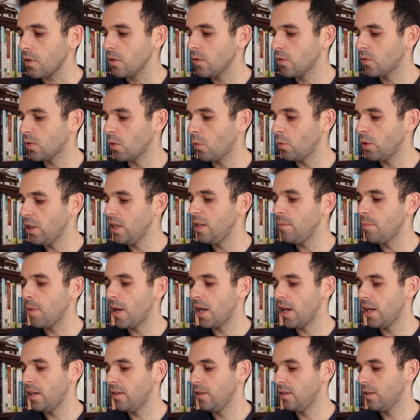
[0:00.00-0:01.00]
So
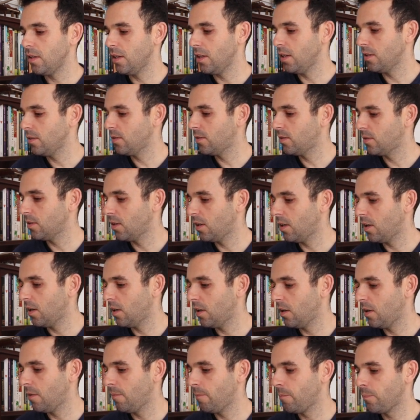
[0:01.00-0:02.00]
eBay is
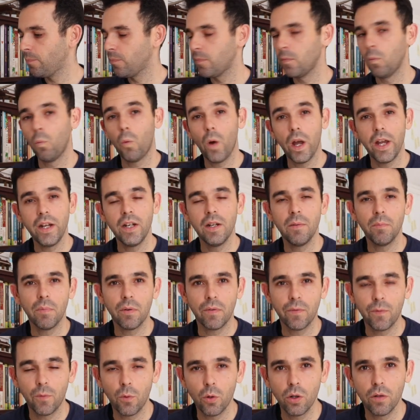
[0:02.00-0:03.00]
way number
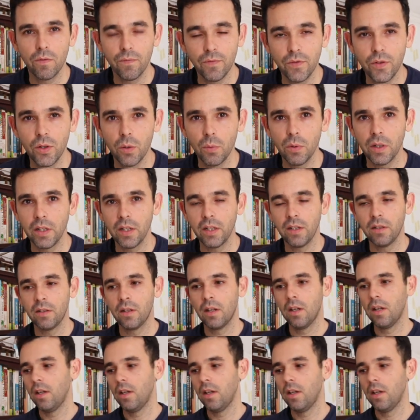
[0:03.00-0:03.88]
4 of doing.